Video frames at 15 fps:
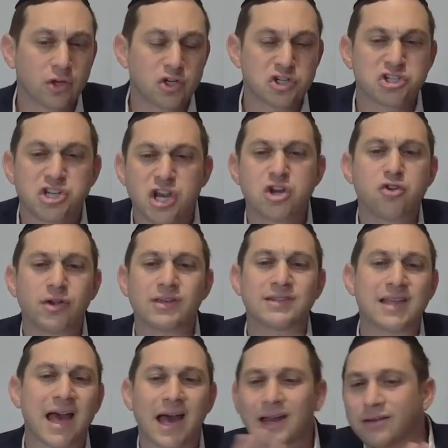Shina is
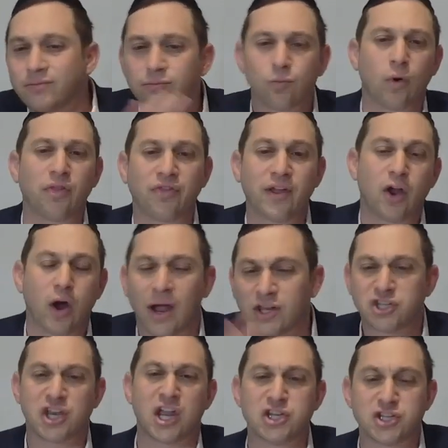not one thing, oh, I
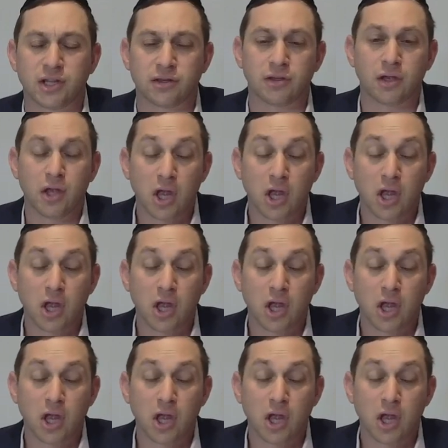change it.